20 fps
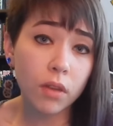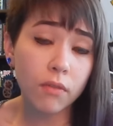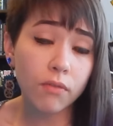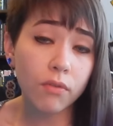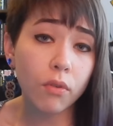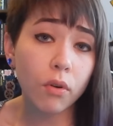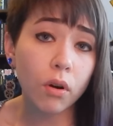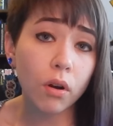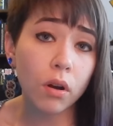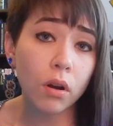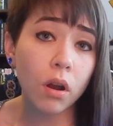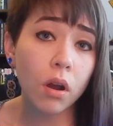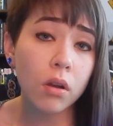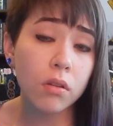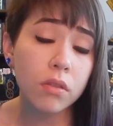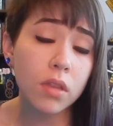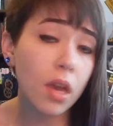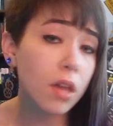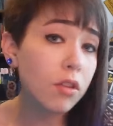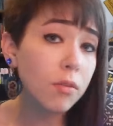for
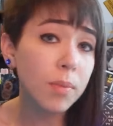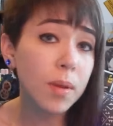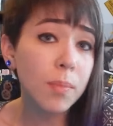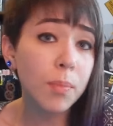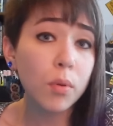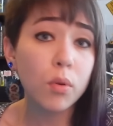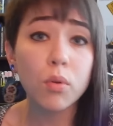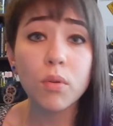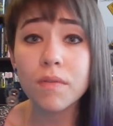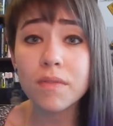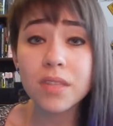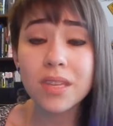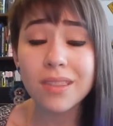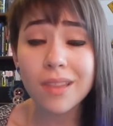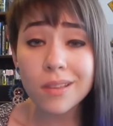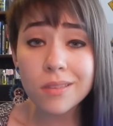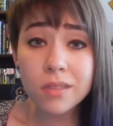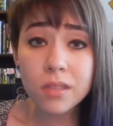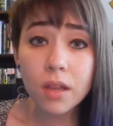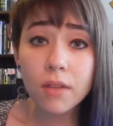the other people who have seen
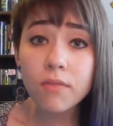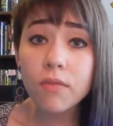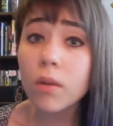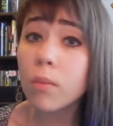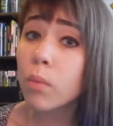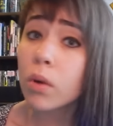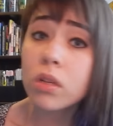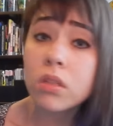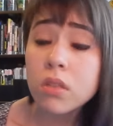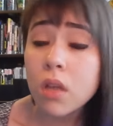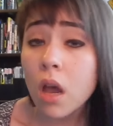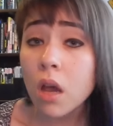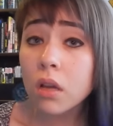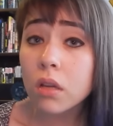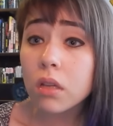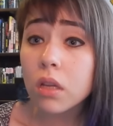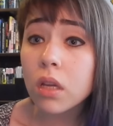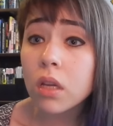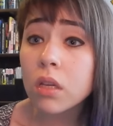that stuff and want to talk